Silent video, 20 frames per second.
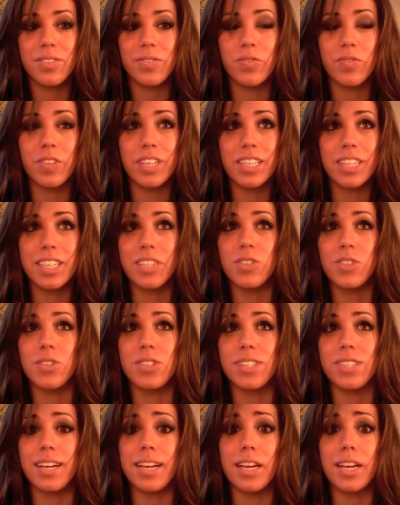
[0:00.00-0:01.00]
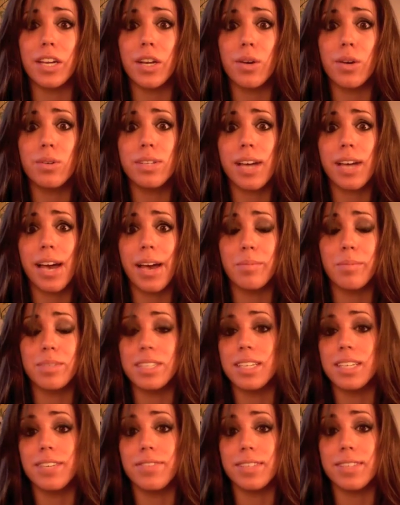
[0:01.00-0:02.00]
really just like no time to
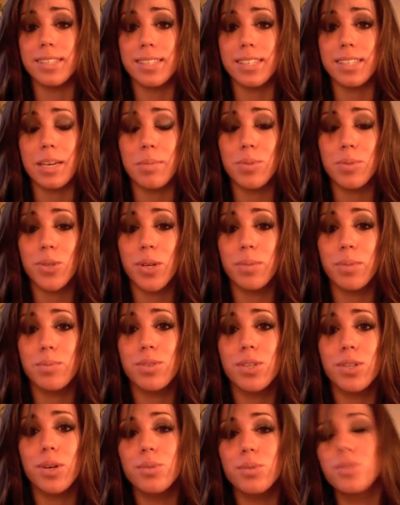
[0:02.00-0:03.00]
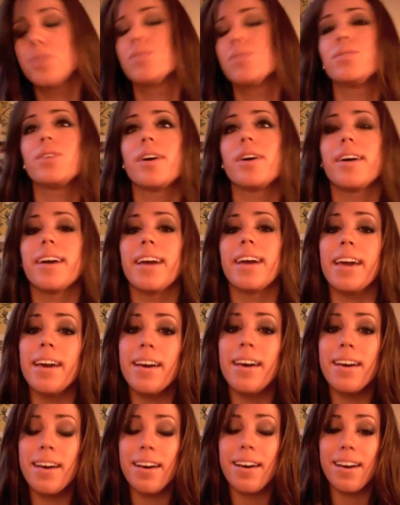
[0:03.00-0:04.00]
even sleep, so I'm so sorry.
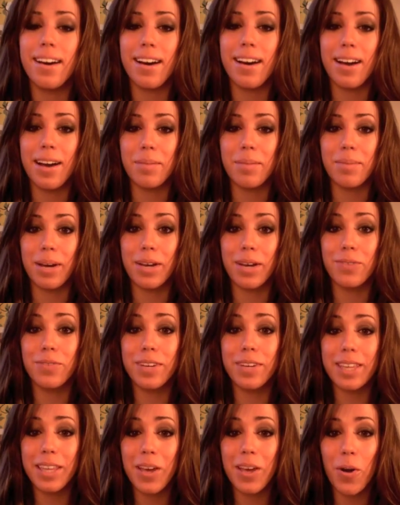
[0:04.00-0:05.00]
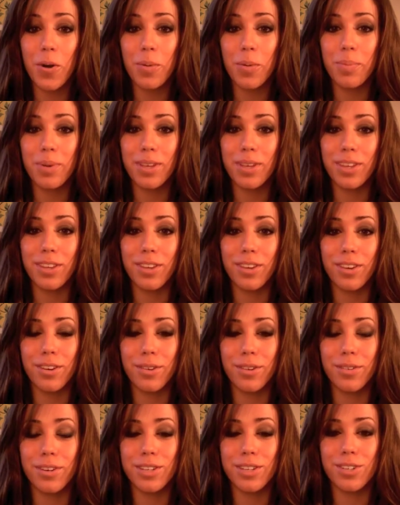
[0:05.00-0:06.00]
I really hope
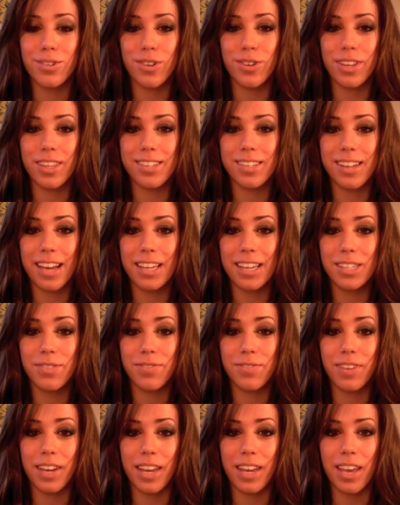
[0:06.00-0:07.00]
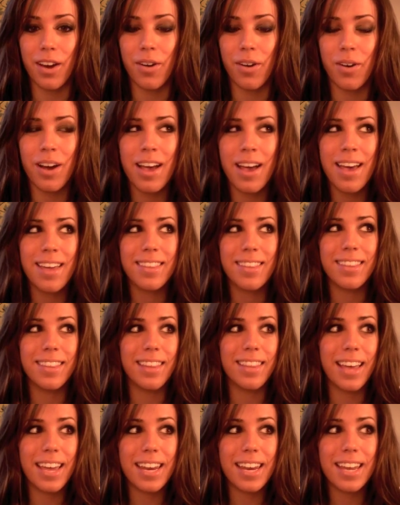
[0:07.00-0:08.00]
you enjoy this next video. The
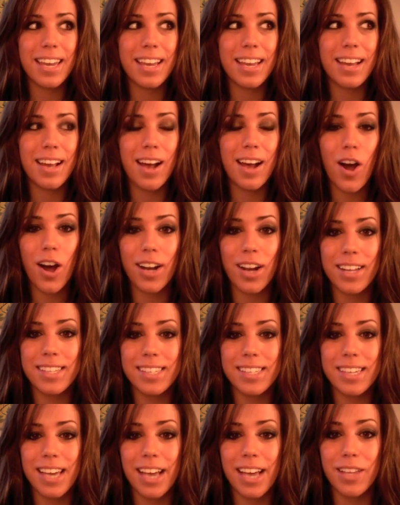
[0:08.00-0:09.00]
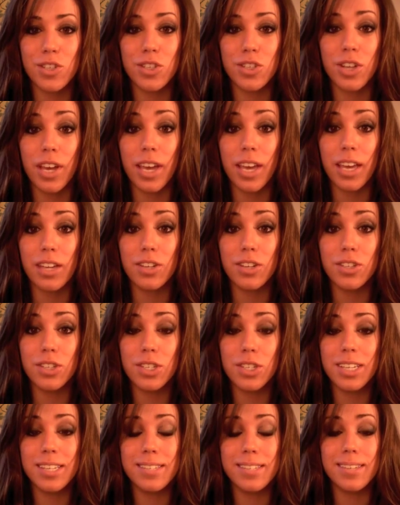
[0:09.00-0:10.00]
lighting honestly has changed
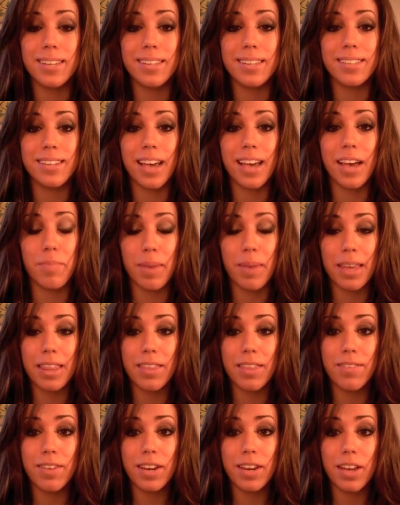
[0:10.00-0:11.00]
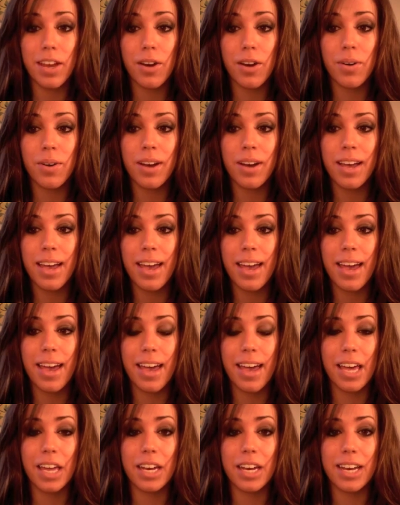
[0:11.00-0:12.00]
since I made the video
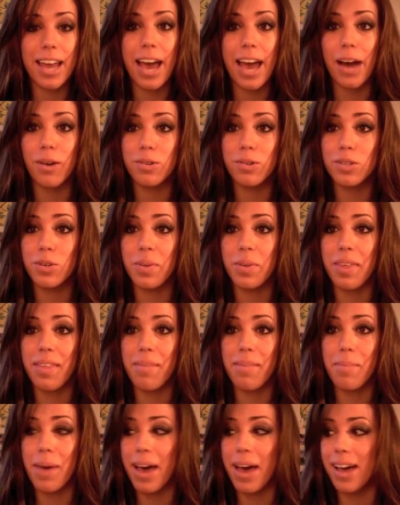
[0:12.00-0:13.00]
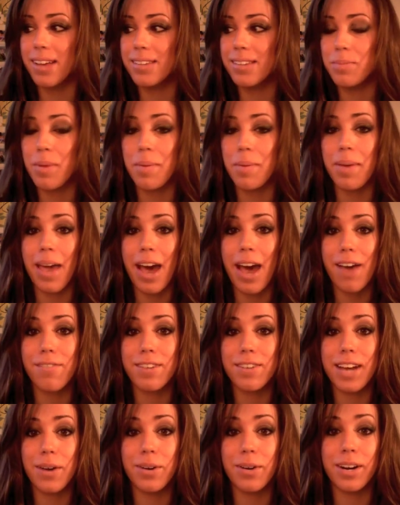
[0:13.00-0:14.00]
and now, so within the past maybe half an
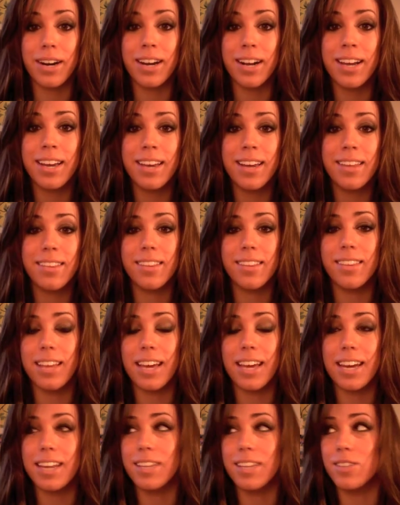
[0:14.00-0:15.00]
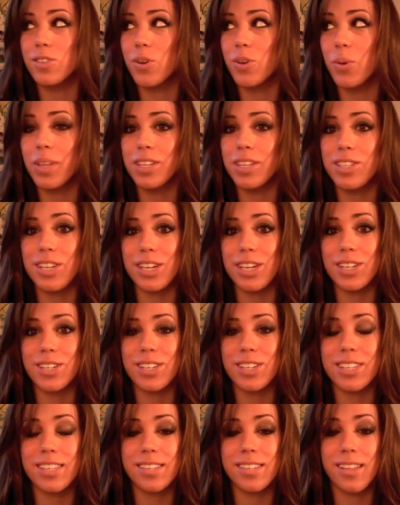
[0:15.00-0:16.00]
hour, the lighting has totally changed
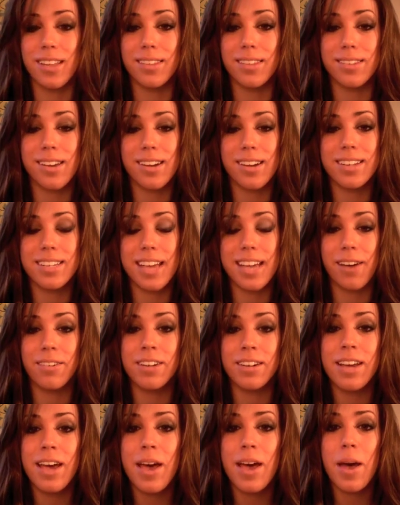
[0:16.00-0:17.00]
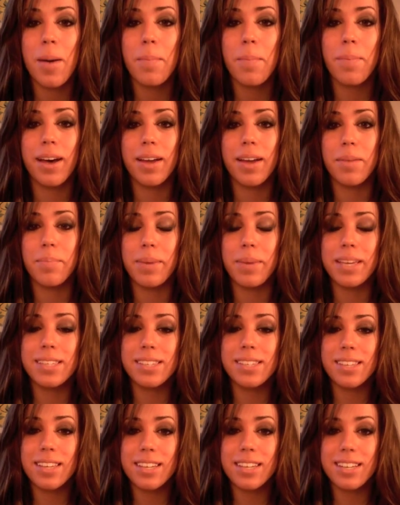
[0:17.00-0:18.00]
because the sun's gone down. But
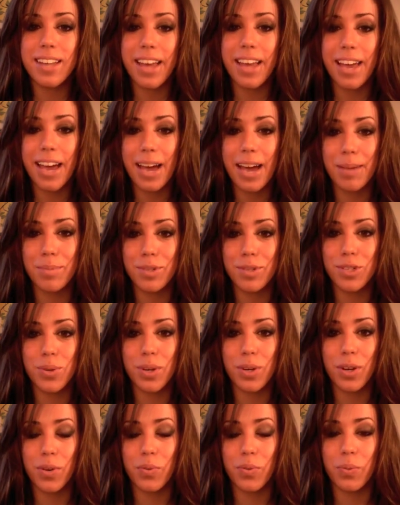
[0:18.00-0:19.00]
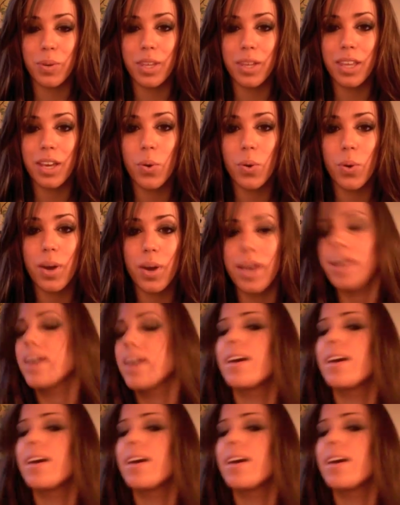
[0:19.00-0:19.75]
basically today I'm just doing a really quick